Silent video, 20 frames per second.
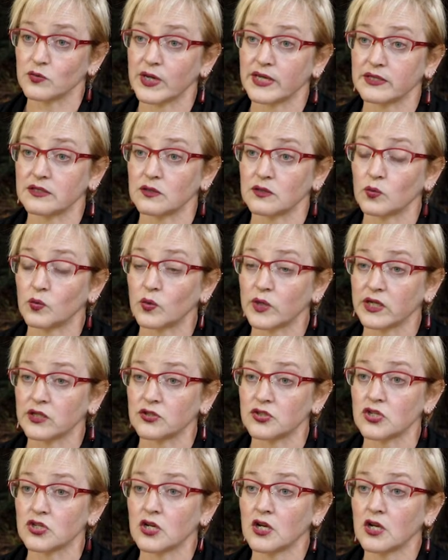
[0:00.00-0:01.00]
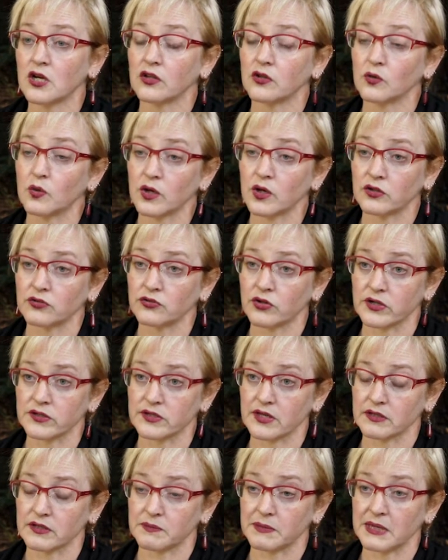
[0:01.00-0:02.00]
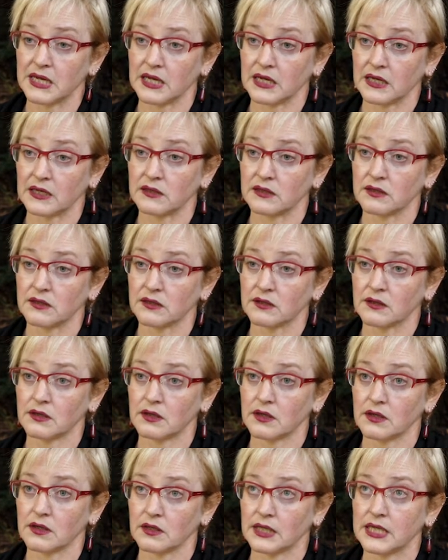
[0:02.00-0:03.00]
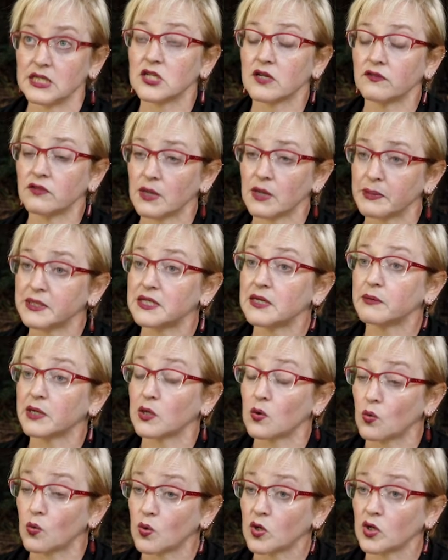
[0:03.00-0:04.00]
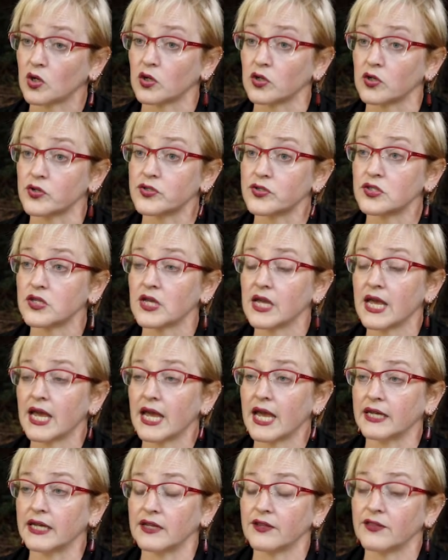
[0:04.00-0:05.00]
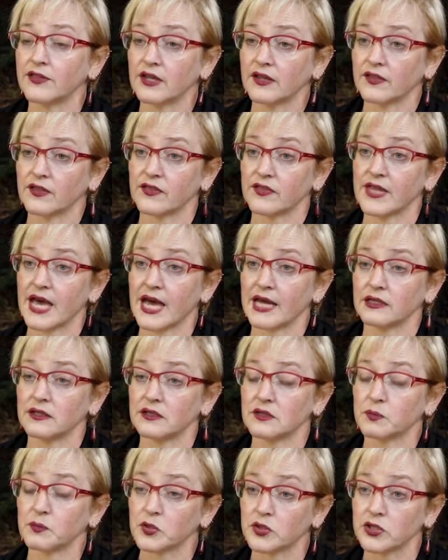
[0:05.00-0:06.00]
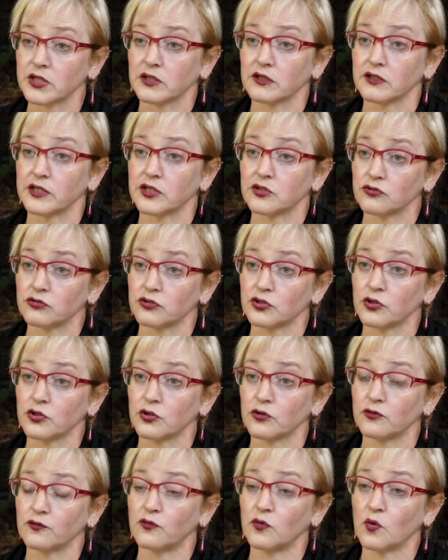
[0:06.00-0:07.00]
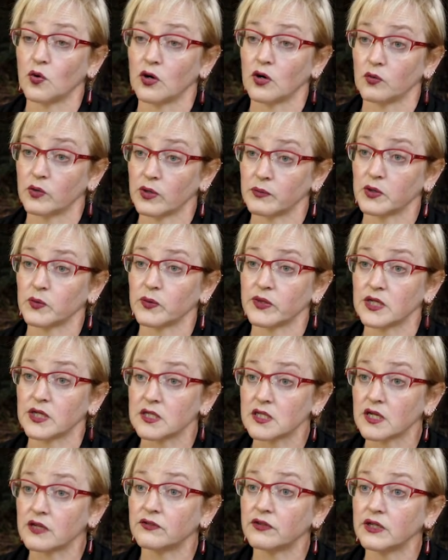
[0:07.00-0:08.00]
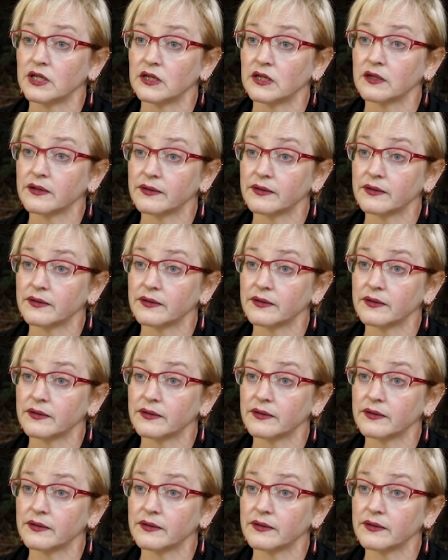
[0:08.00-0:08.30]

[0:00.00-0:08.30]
ways in which the war on drugs has made the HIV epidemic worse, and I think that that is particularly true for women with HIV.